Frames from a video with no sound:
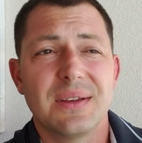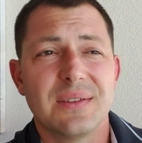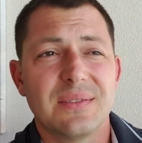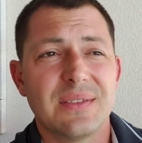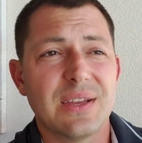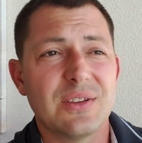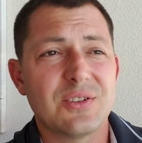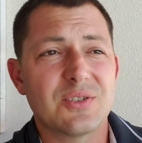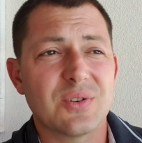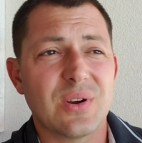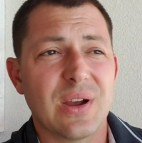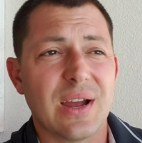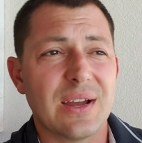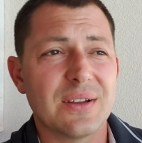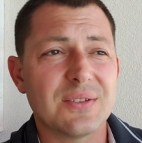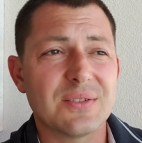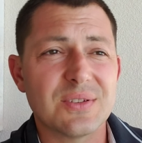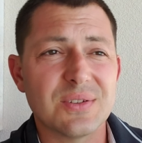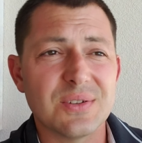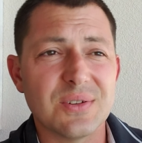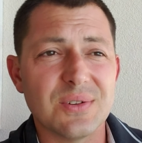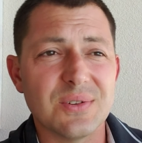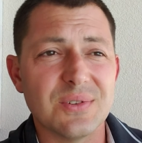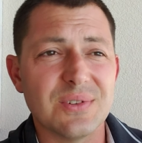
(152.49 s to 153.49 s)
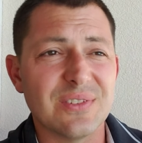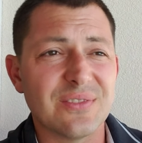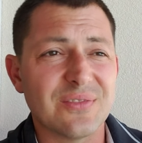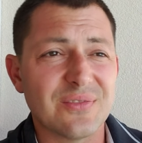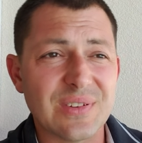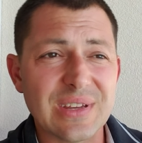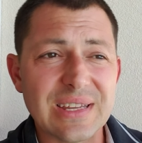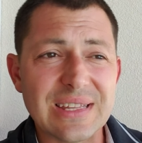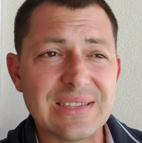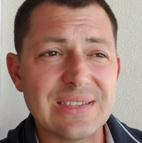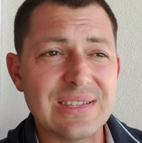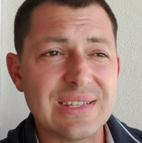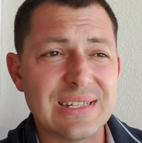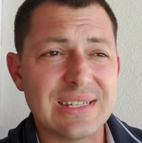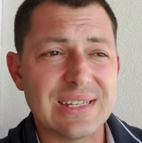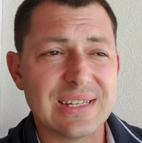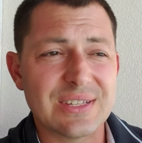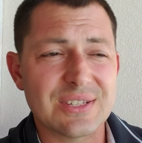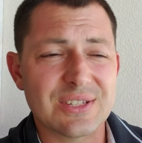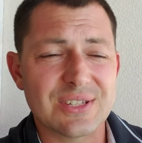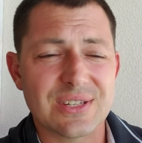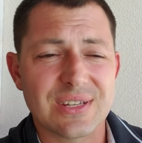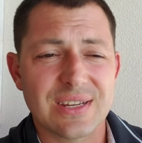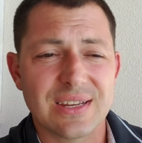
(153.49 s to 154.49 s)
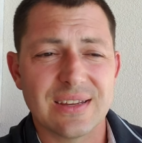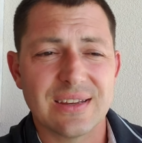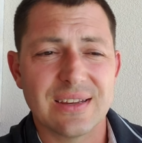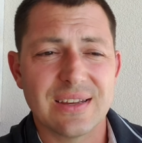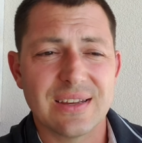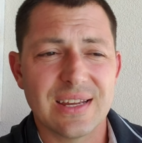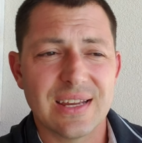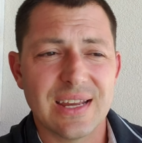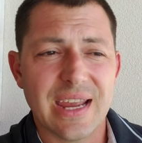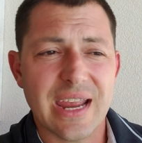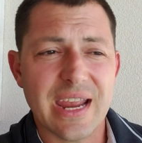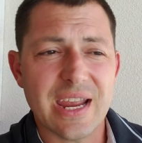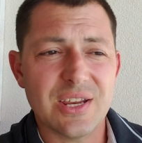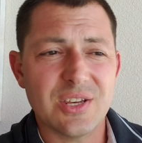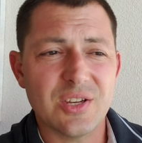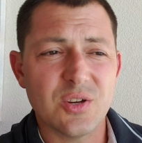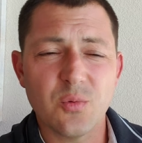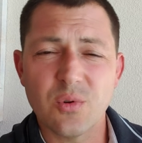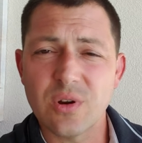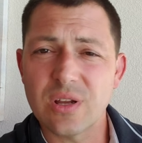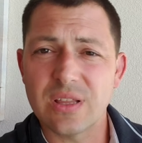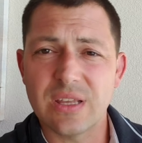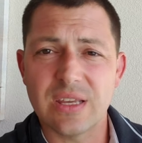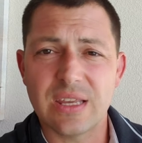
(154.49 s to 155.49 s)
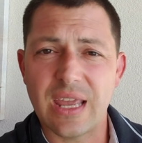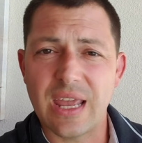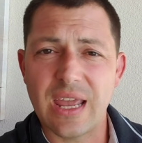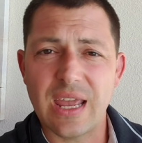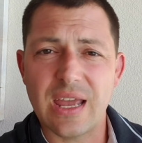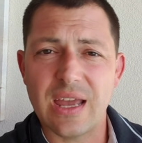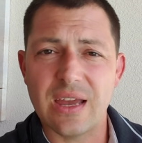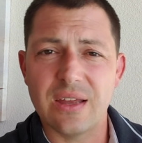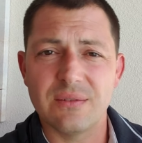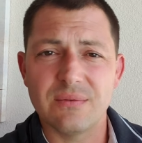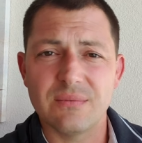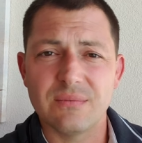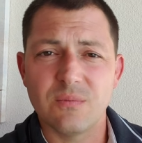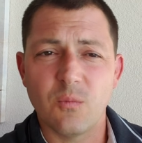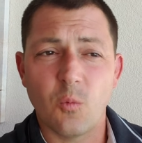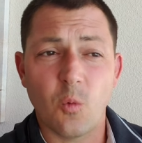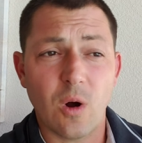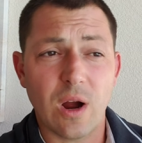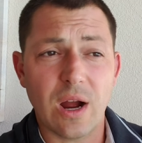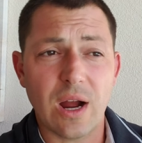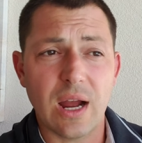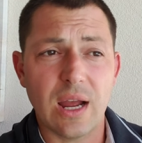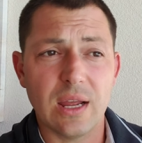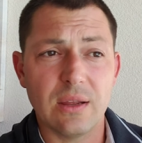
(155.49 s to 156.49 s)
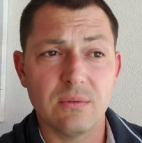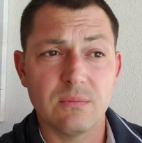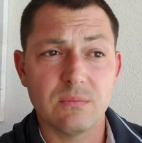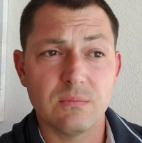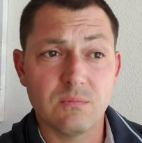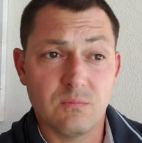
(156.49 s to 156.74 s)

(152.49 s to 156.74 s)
They try to defend this, and you really can't. Why?